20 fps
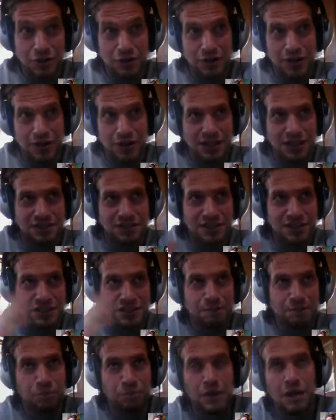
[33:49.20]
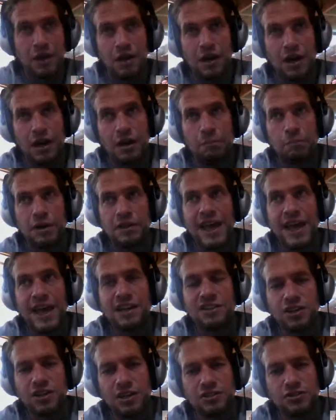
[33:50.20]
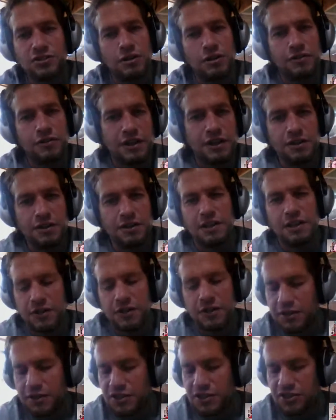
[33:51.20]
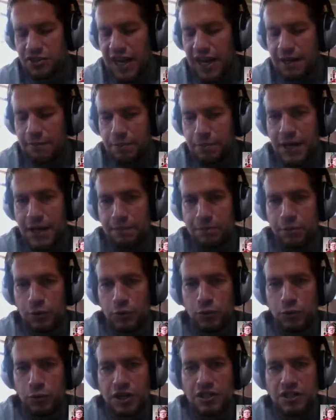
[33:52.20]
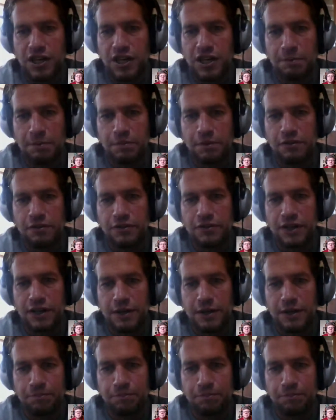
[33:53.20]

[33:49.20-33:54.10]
I say. But that's also a very, very just on paperwork type of